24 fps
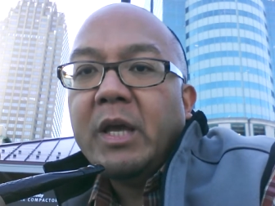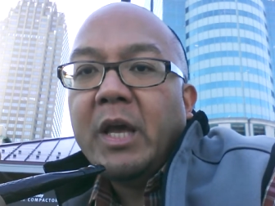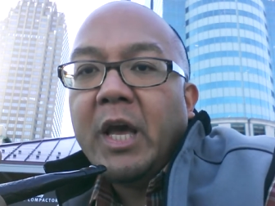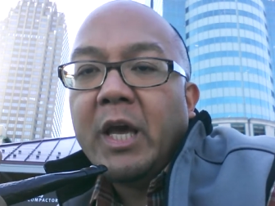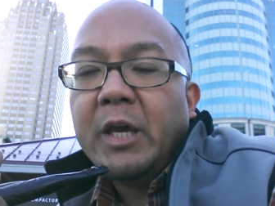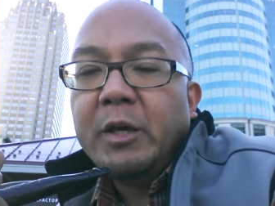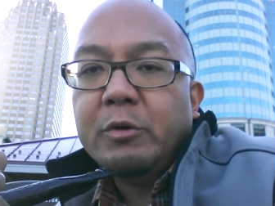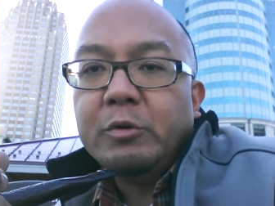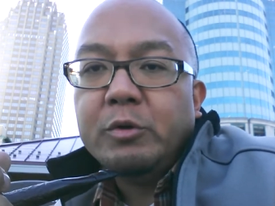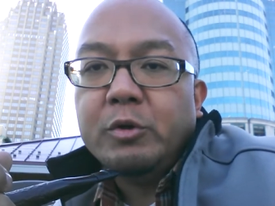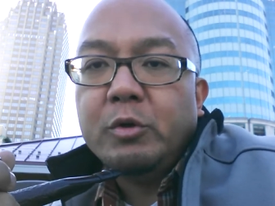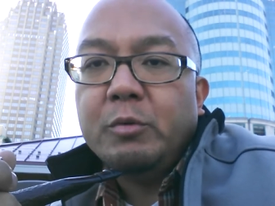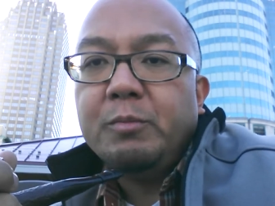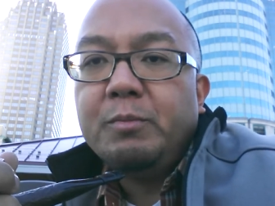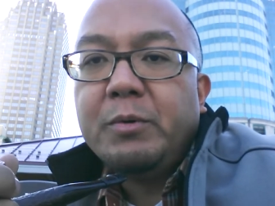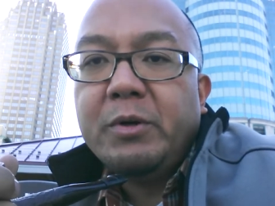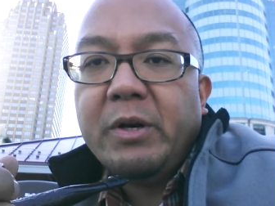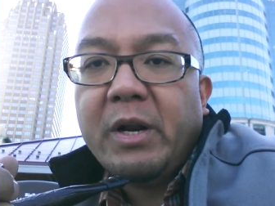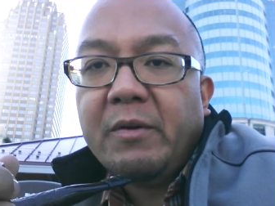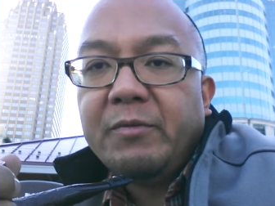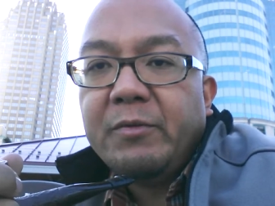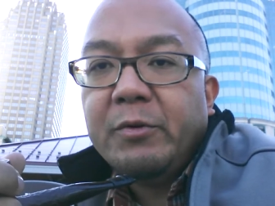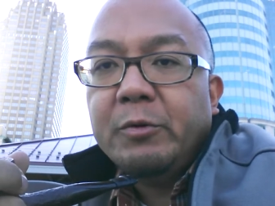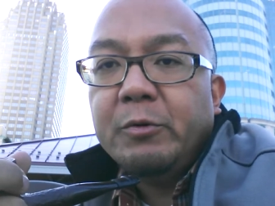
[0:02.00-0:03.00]
Hey YouTube,
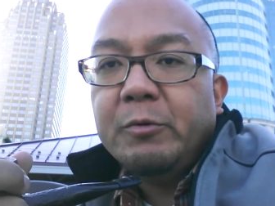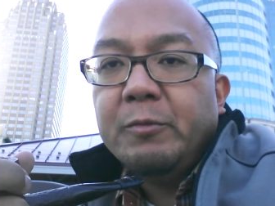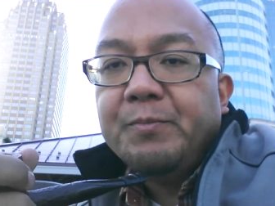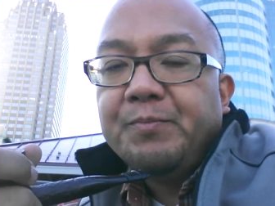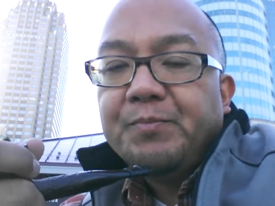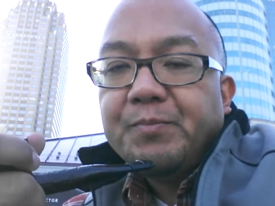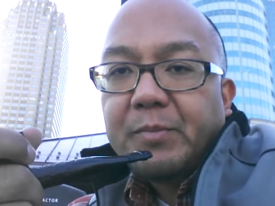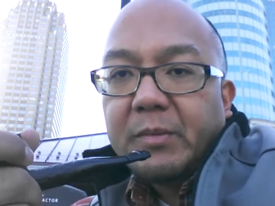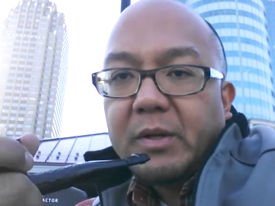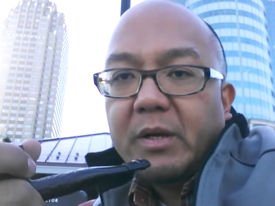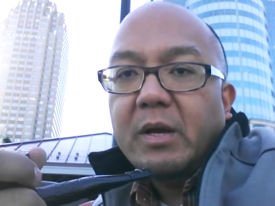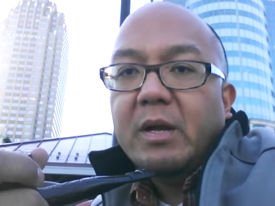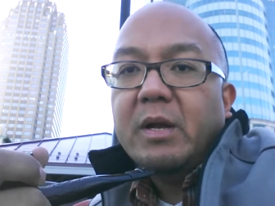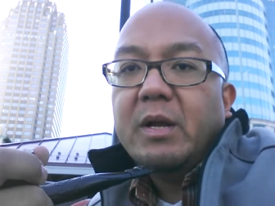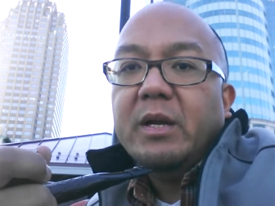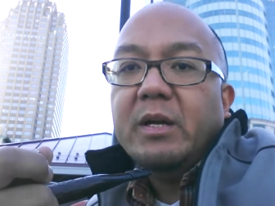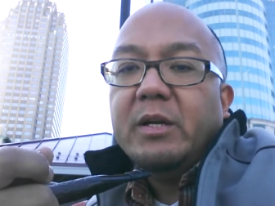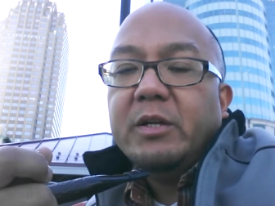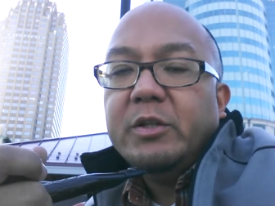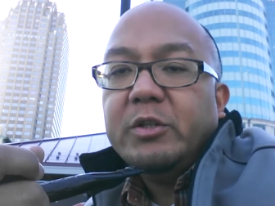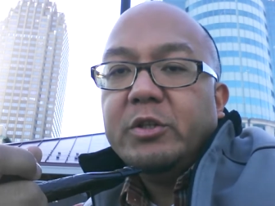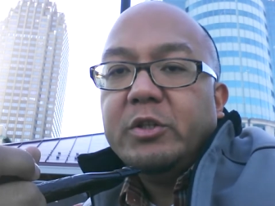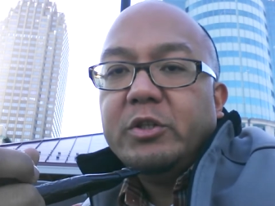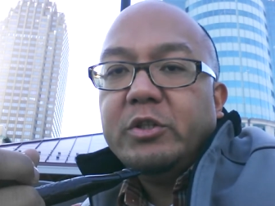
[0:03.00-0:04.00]
good afternoon.
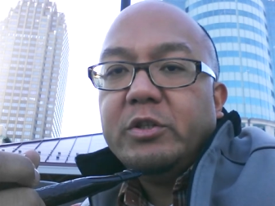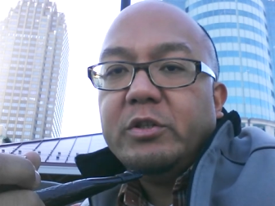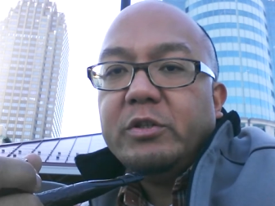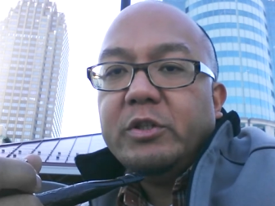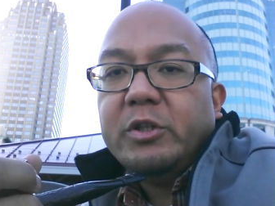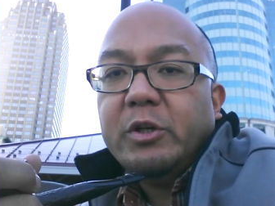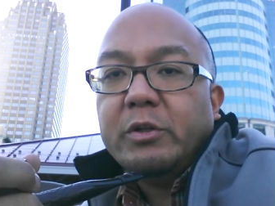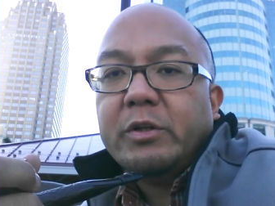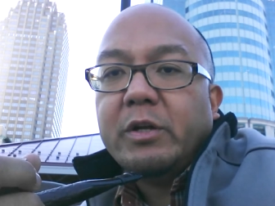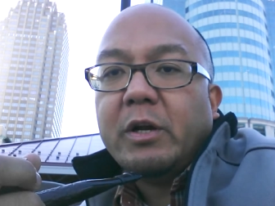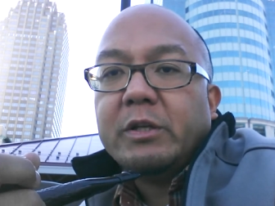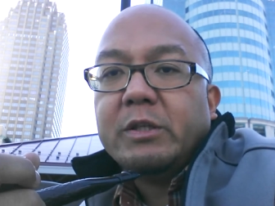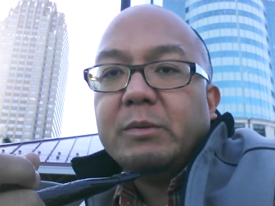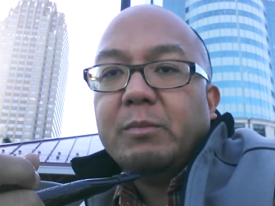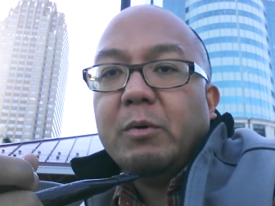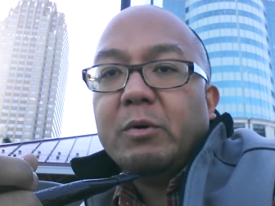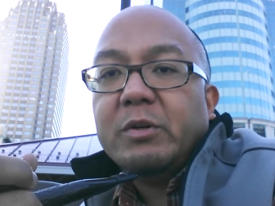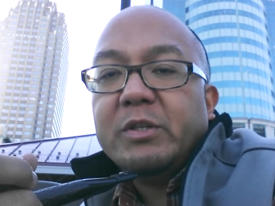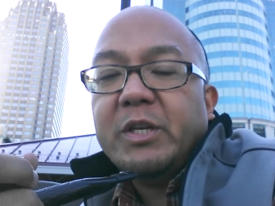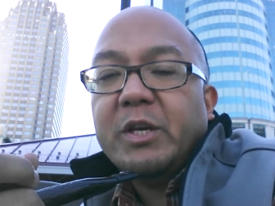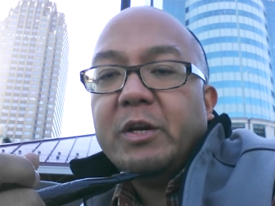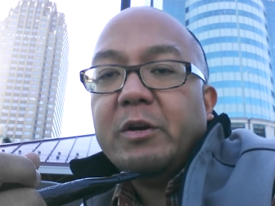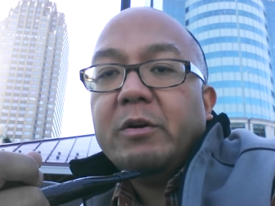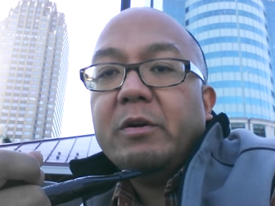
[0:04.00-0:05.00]
Chilltown
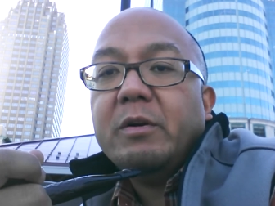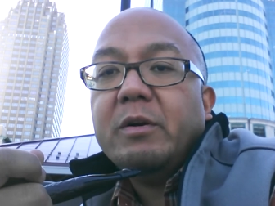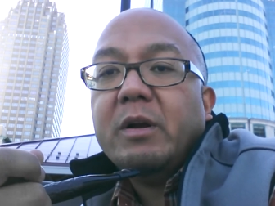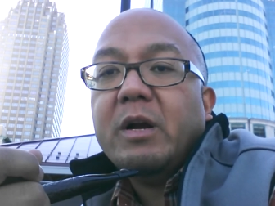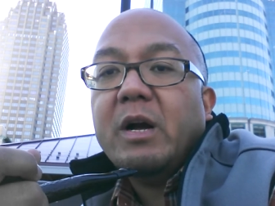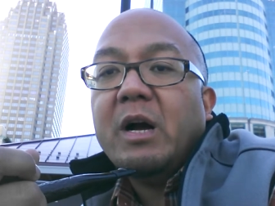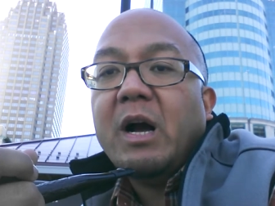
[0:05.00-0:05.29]
Smokes here.